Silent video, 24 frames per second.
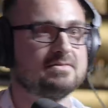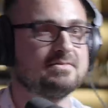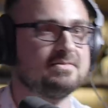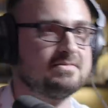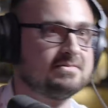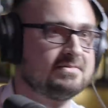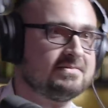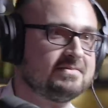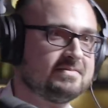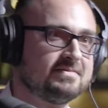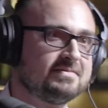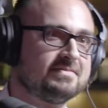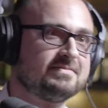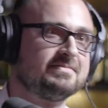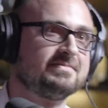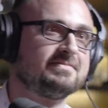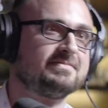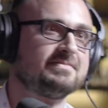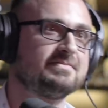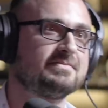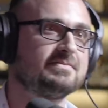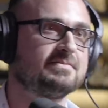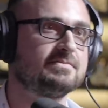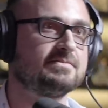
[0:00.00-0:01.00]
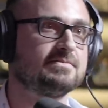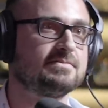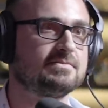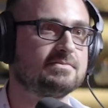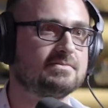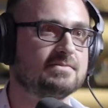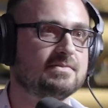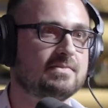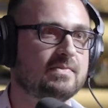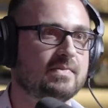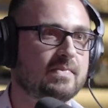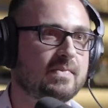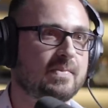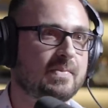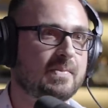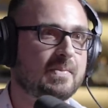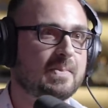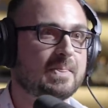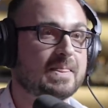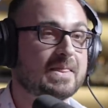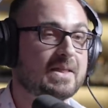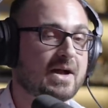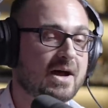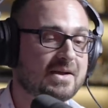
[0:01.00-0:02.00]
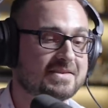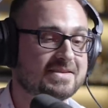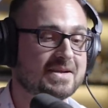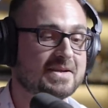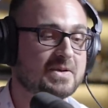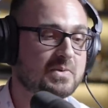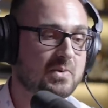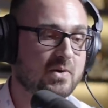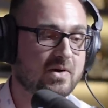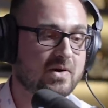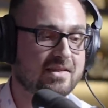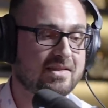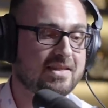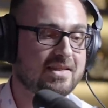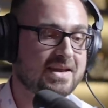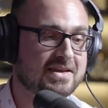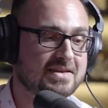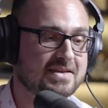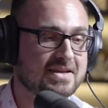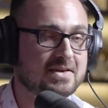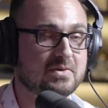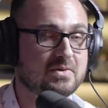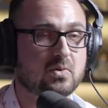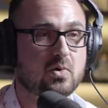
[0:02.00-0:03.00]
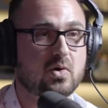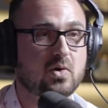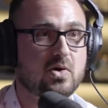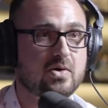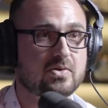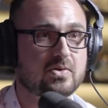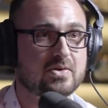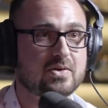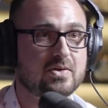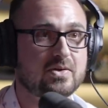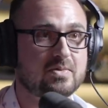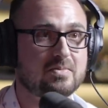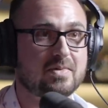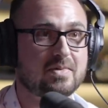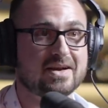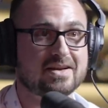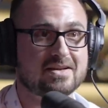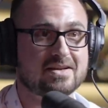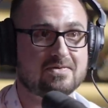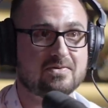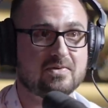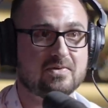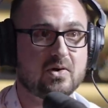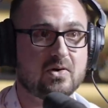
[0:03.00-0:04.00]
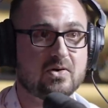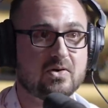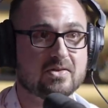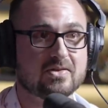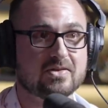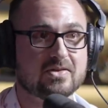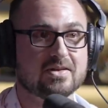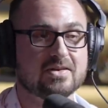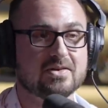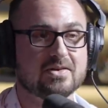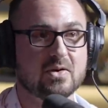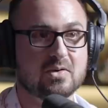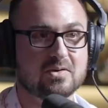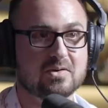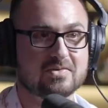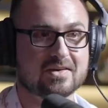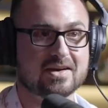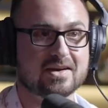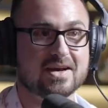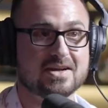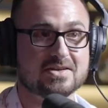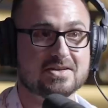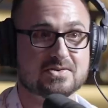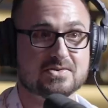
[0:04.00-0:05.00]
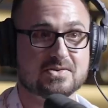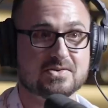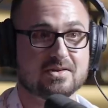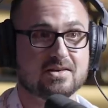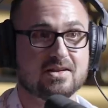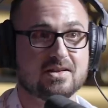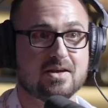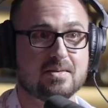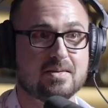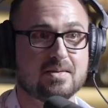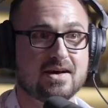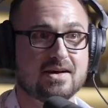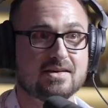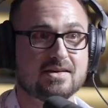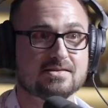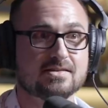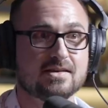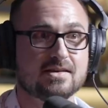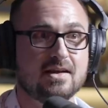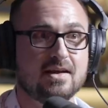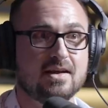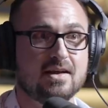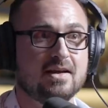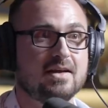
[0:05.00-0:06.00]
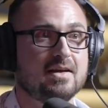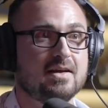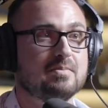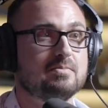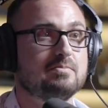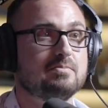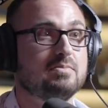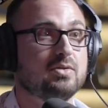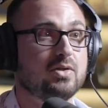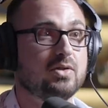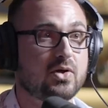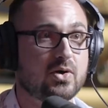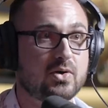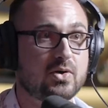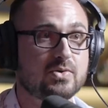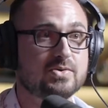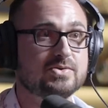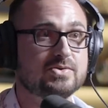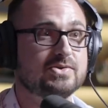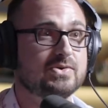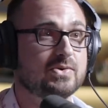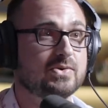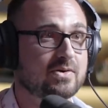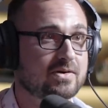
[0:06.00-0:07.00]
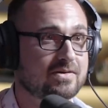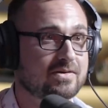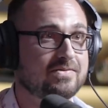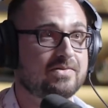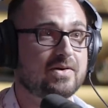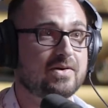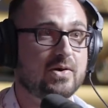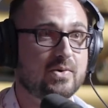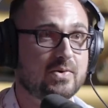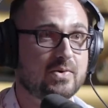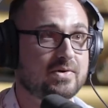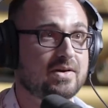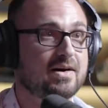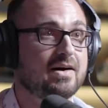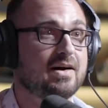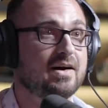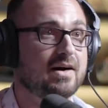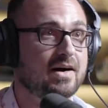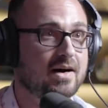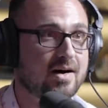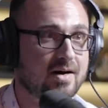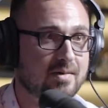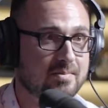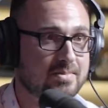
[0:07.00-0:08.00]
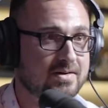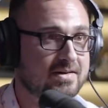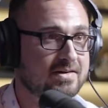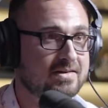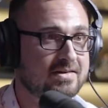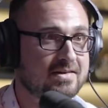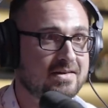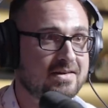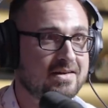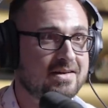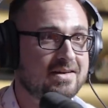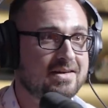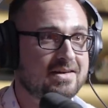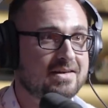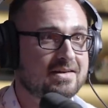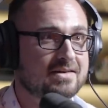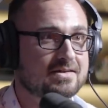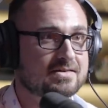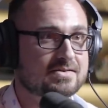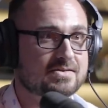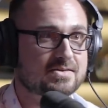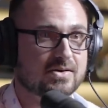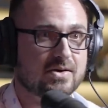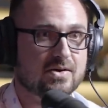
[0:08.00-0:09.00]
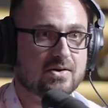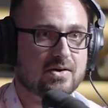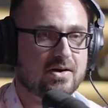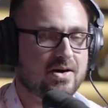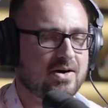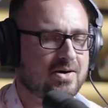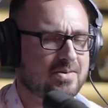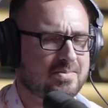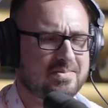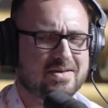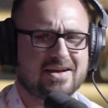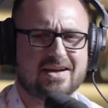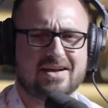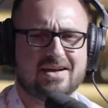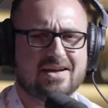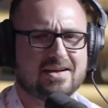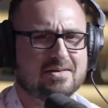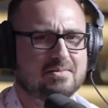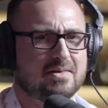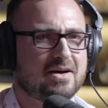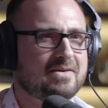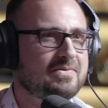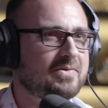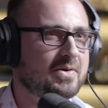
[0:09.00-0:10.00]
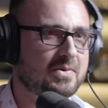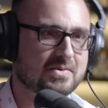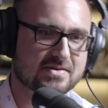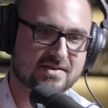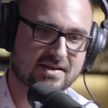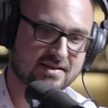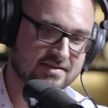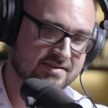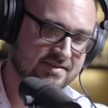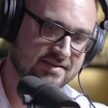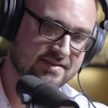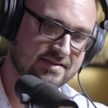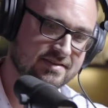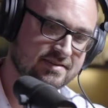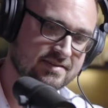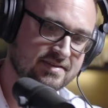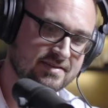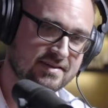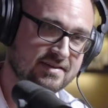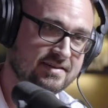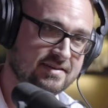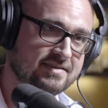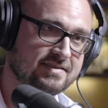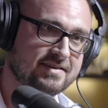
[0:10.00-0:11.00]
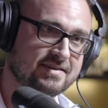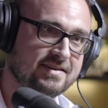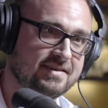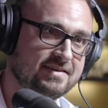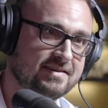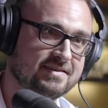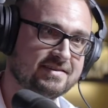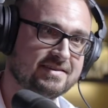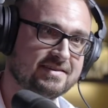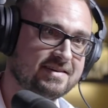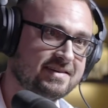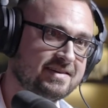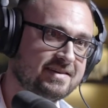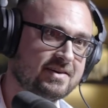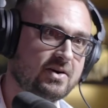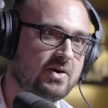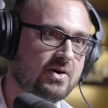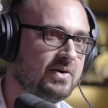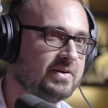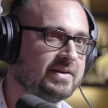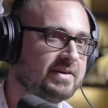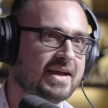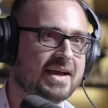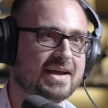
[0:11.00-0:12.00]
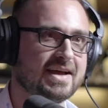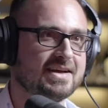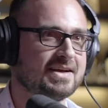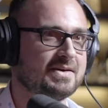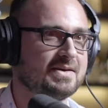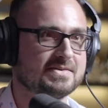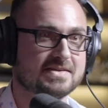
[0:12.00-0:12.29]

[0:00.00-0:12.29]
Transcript: I can't get into it. I've tried it a few times, and I just... I'll tell you what they did wrong, though. By default, the notifications on Clubhouse blows your phone up. Does it? So, oh, man. My phone was like ding, ding, ding, ding all day.